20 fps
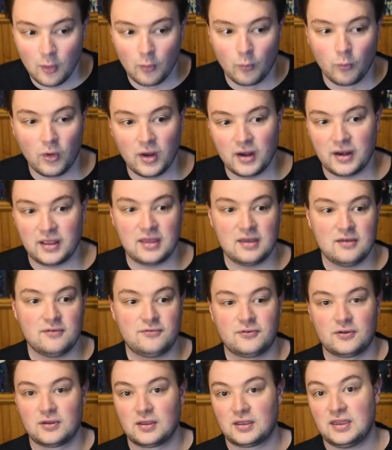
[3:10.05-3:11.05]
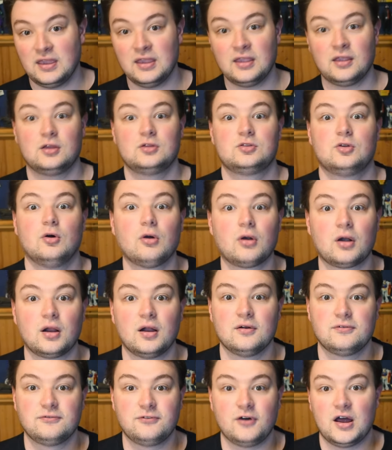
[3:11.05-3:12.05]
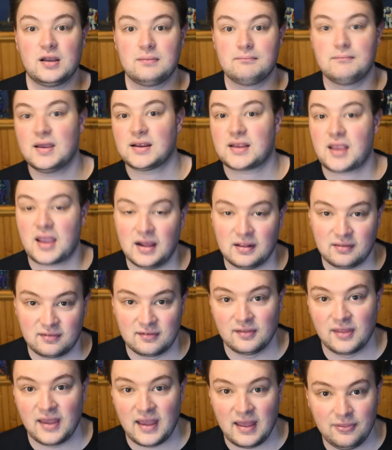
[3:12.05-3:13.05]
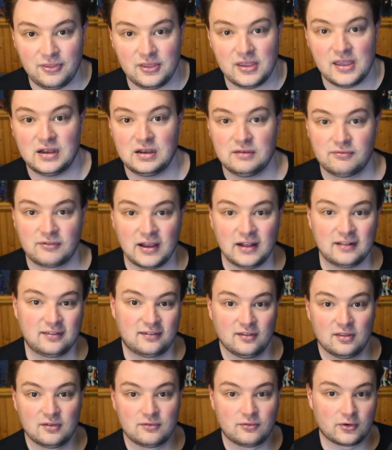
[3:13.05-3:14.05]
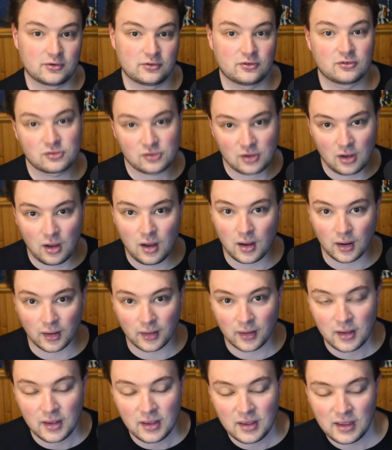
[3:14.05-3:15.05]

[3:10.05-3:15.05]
what if King Ghidorah fought Mechagodzilla at the end of Godzilla vs. Kong.